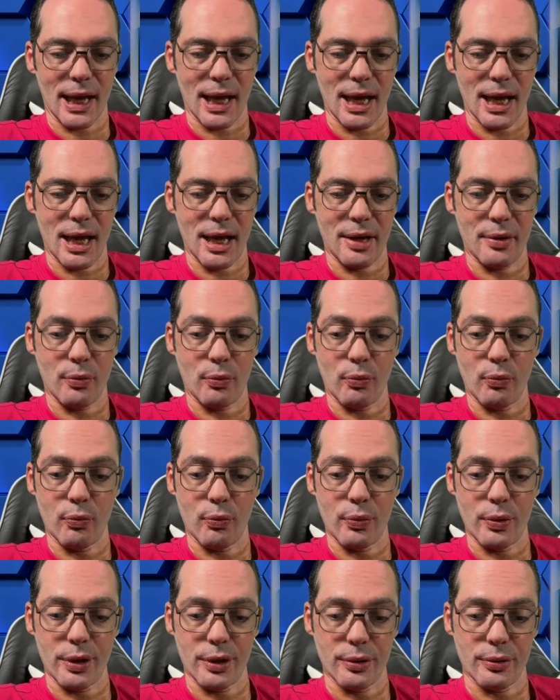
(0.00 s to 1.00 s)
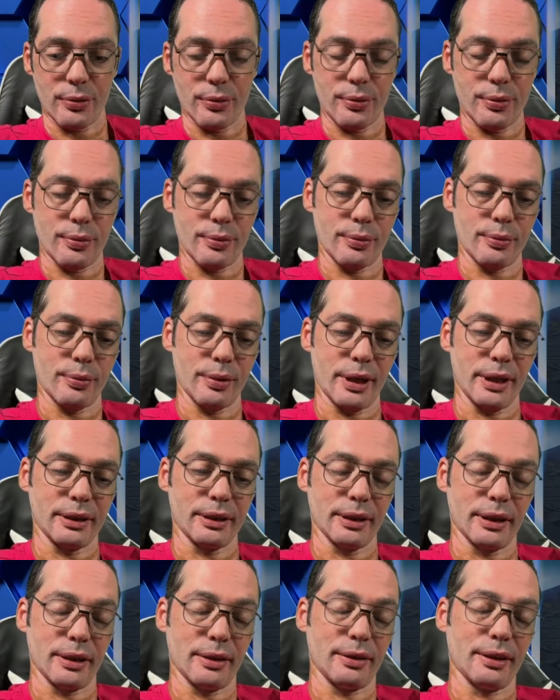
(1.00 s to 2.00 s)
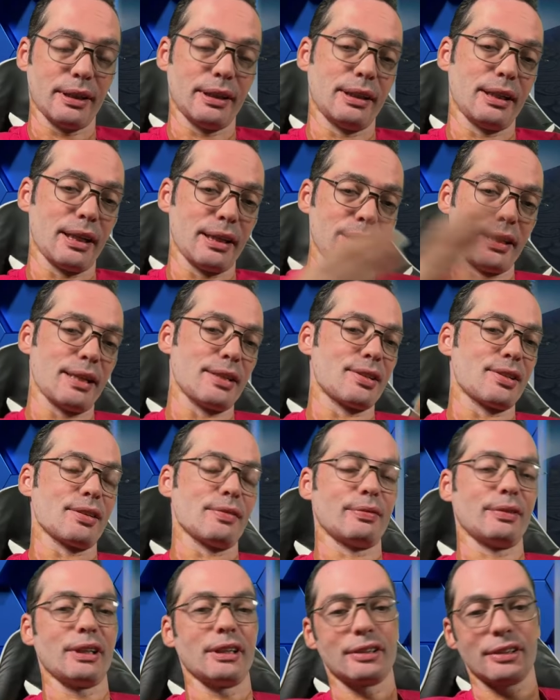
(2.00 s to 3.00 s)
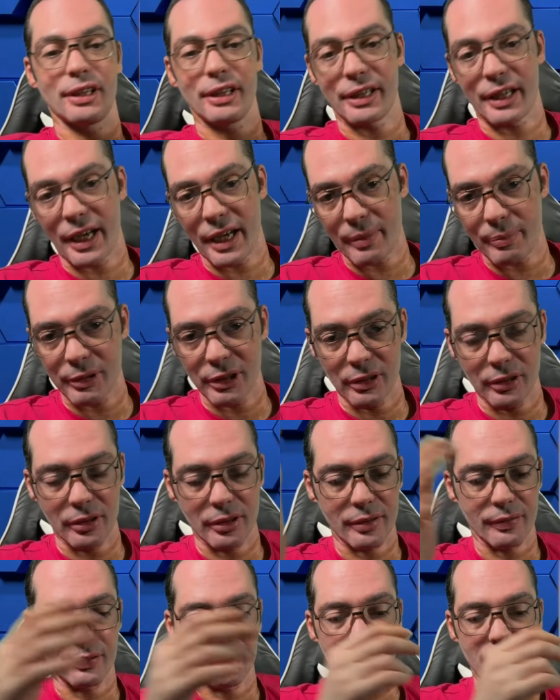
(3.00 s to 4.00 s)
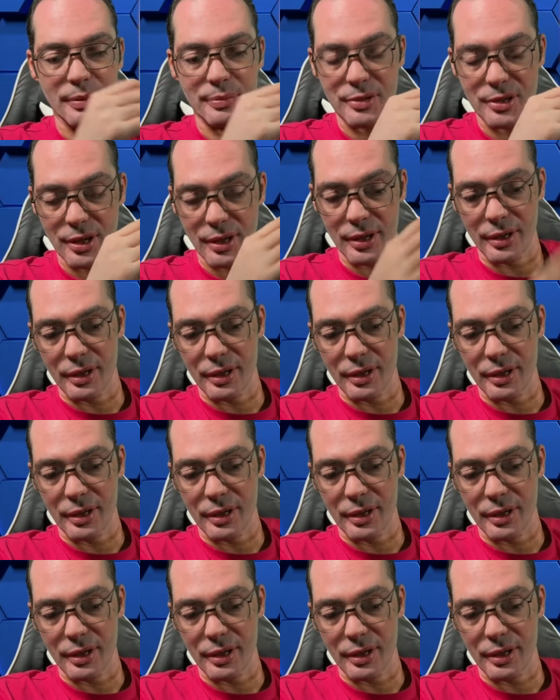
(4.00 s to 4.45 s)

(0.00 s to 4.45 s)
I will right now, and that's something that's gonna happen a lot of times.